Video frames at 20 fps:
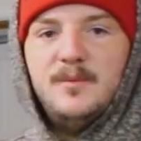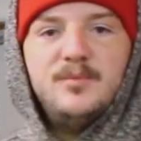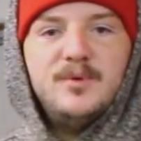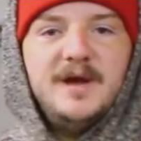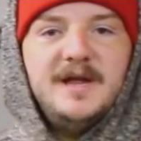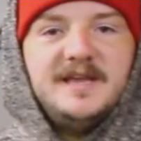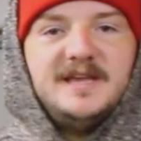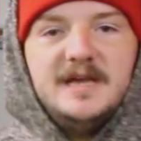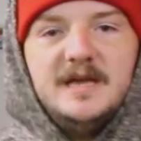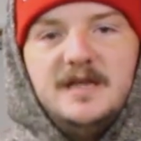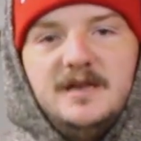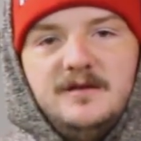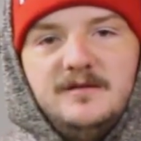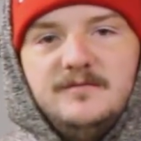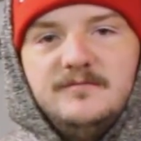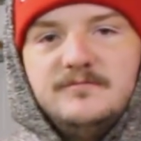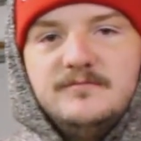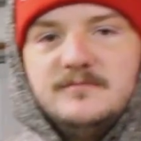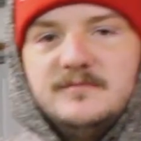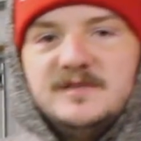I'll break it,
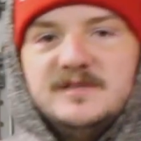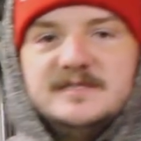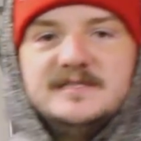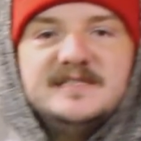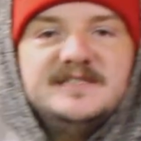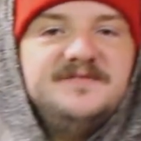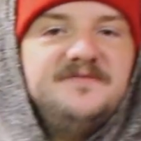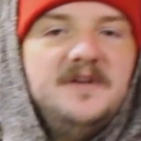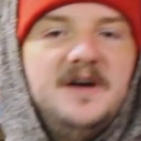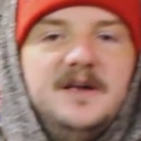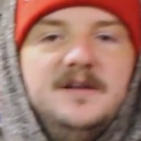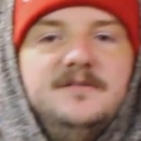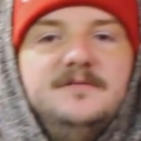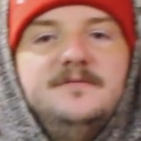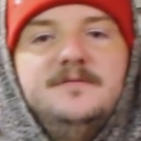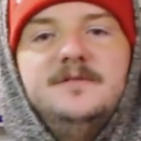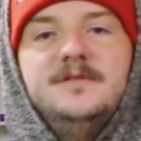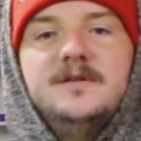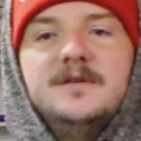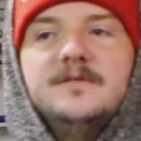because it's
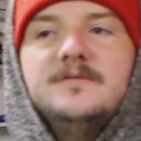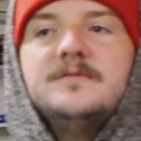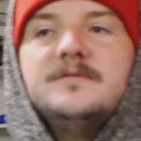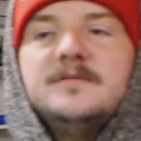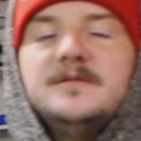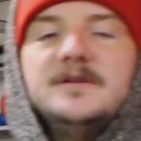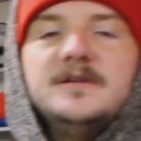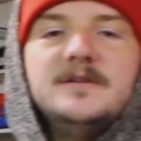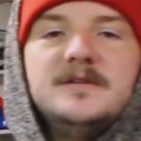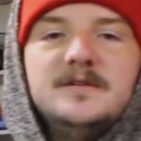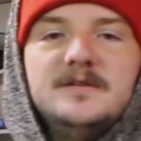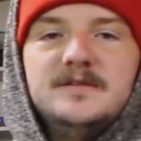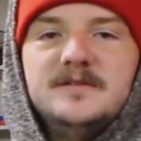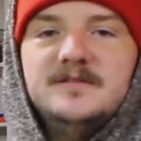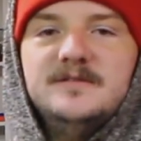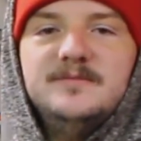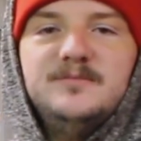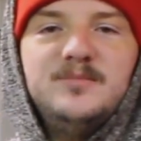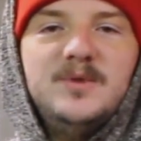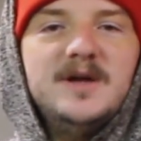fun, you know?
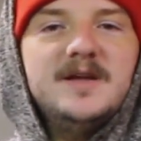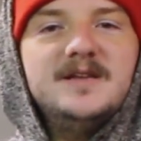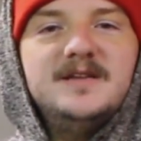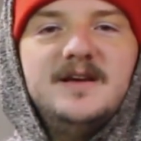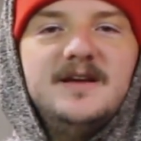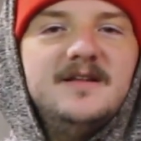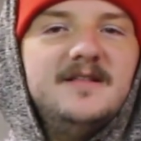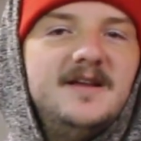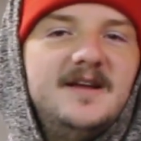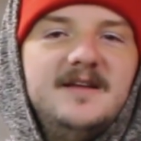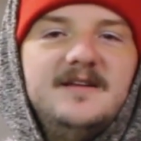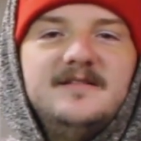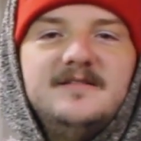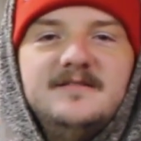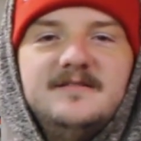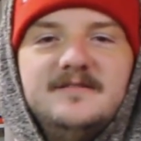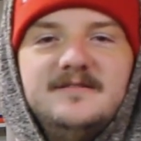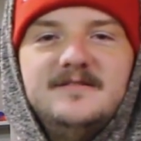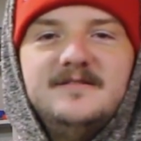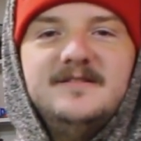And break a taillight,
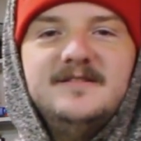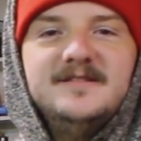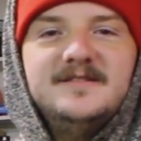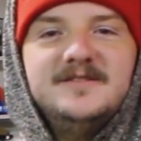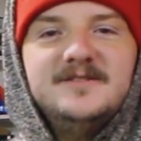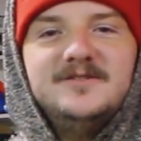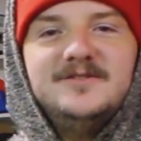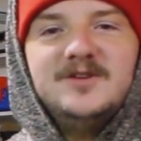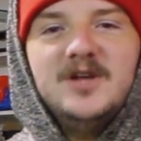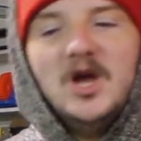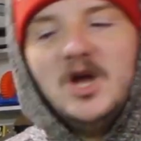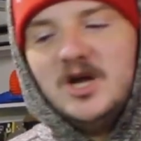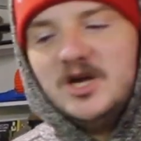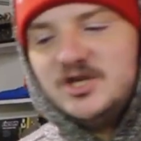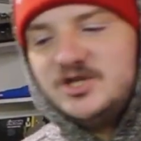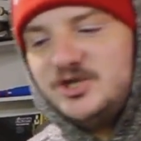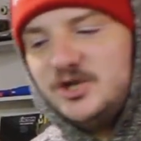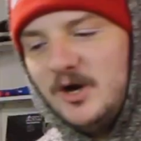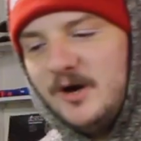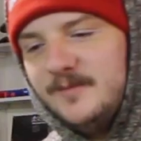
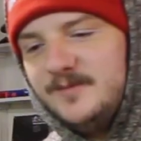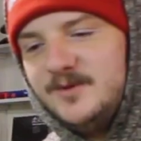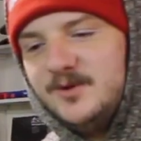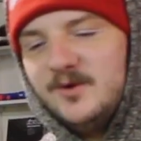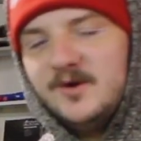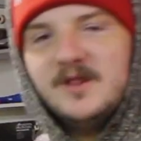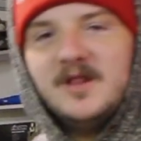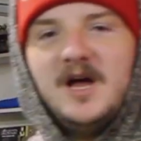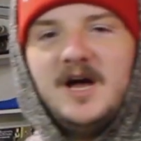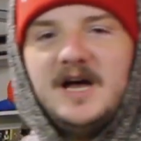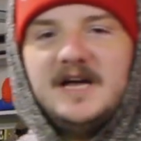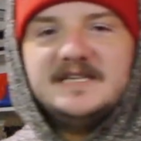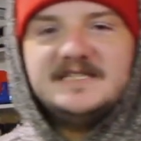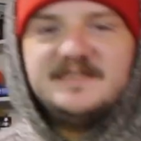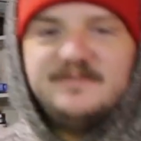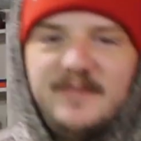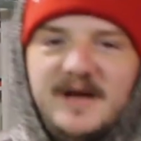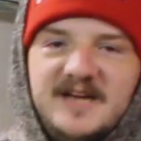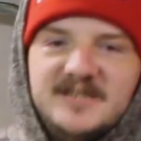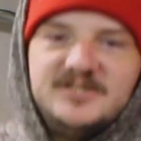get show up to a lot,
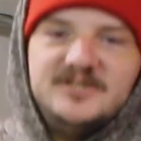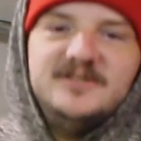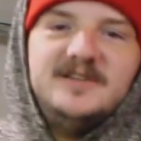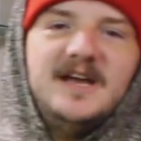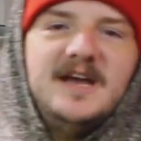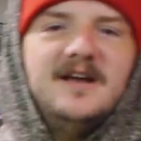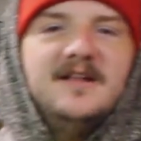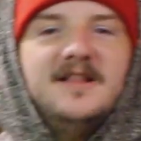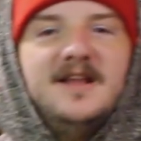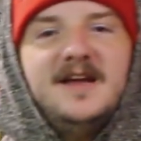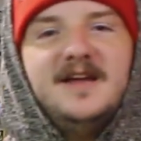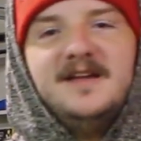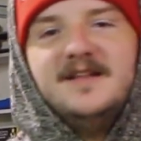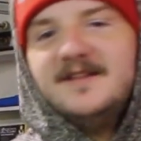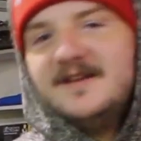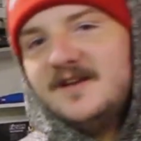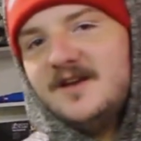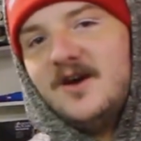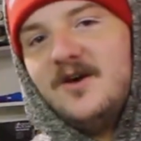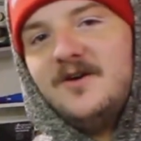smash your tail light,
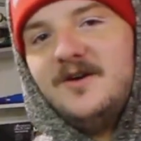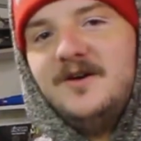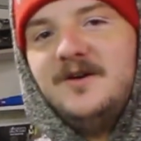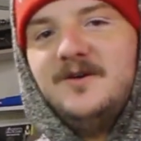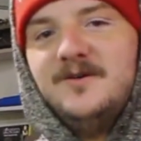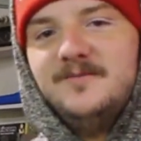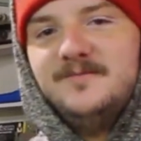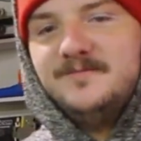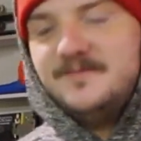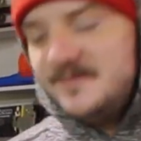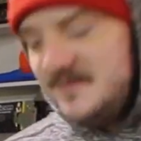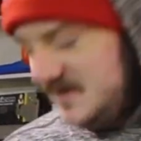and then go home.